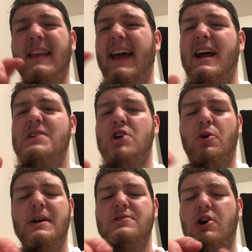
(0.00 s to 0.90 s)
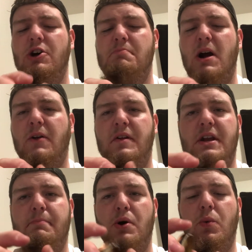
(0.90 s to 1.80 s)
And as always on Maryland
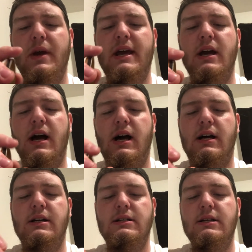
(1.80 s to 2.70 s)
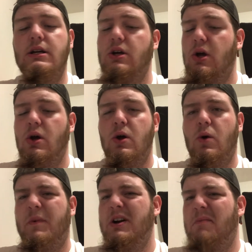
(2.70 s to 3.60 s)
Dipper, we
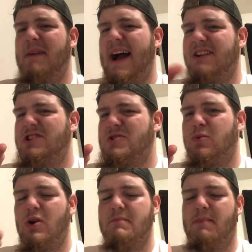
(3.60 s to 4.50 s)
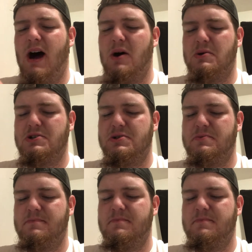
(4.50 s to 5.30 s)
don't pack just 1 pouch.